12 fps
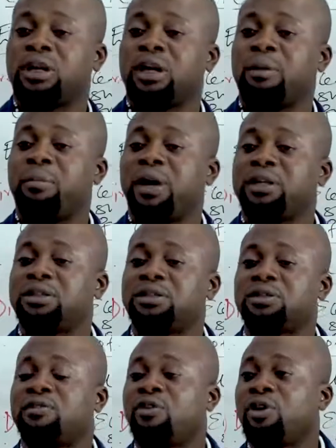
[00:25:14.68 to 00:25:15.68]
amount
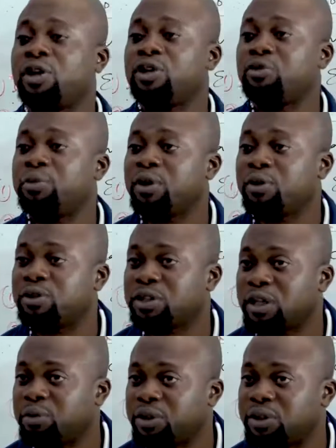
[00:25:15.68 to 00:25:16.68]
of current you make
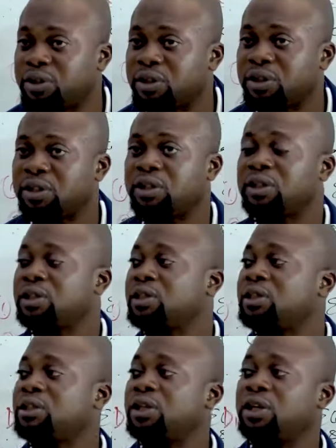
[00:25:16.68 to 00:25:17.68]
contact with,
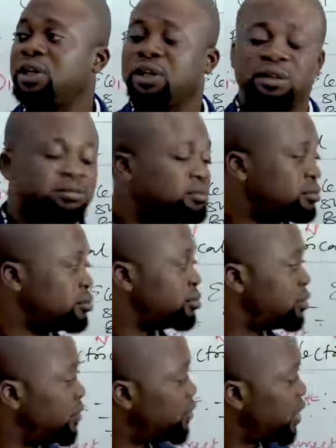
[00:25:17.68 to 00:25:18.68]
the
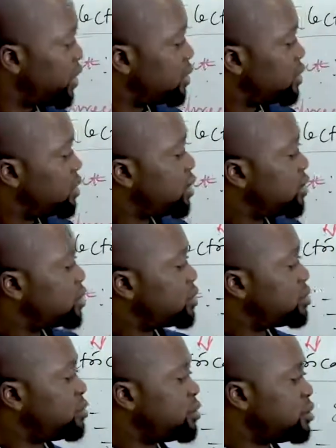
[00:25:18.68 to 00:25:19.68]
effect is
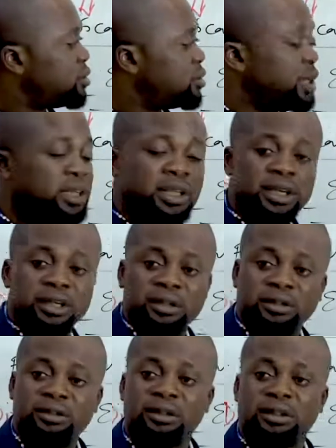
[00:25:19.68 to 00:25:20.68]
deadly
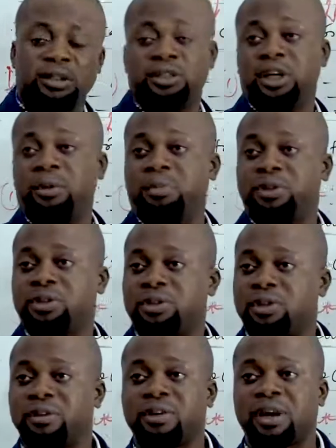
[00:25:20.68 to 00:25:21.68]
damage.
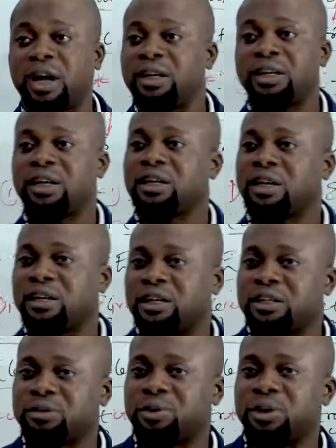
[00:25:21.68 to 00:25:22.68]
Now, cardiac
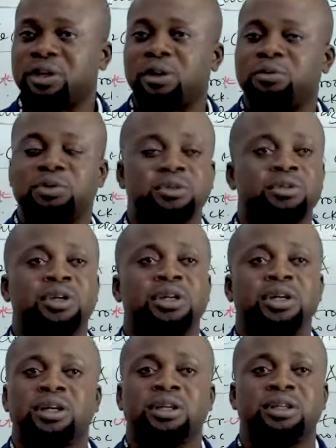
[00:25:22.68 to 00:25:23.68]
arrest, when it comes to
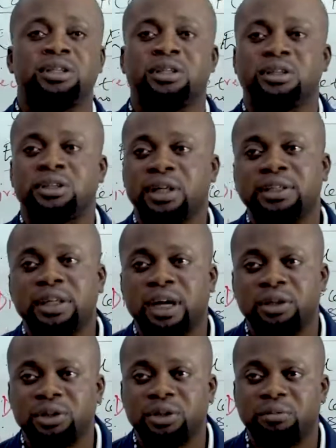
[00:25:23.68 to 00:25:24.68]
10,000
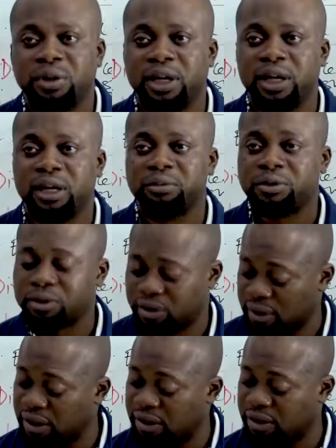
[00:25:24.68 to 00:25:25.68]
milliamps,
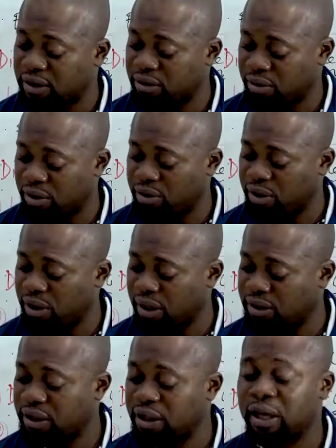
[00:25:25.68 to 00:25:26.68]
that is, we're looking
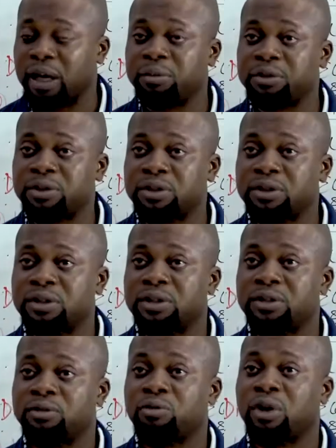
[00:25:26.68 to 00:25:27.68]
at 10 amps,
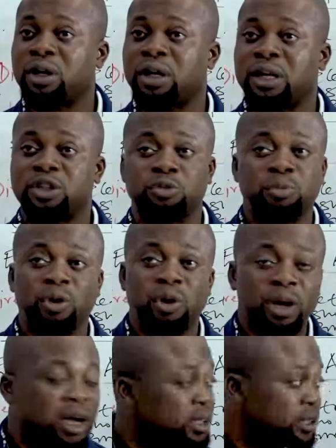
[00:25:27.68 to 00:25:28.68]
as
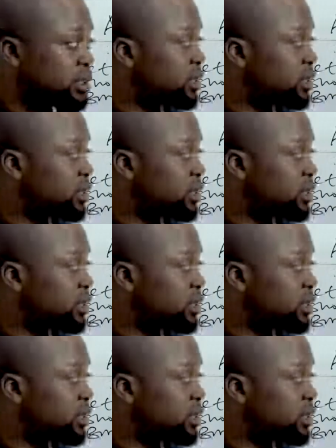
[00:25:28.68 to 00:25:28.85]
small as